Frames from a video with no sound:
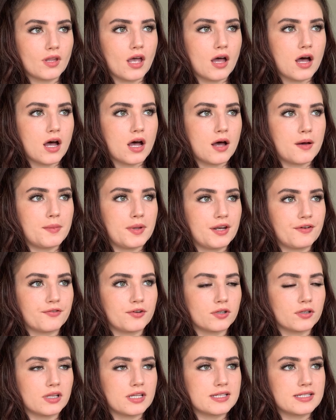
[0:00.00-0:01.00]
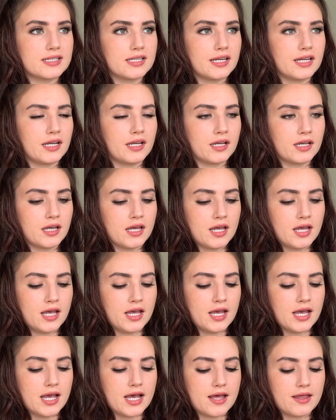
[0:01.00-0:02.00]
And if you're listening
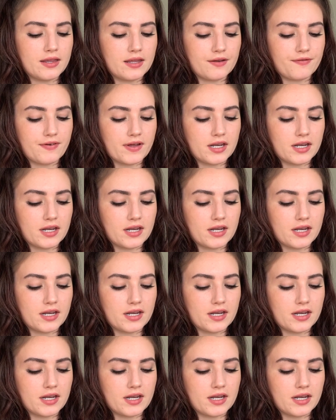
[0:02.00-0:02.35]
and if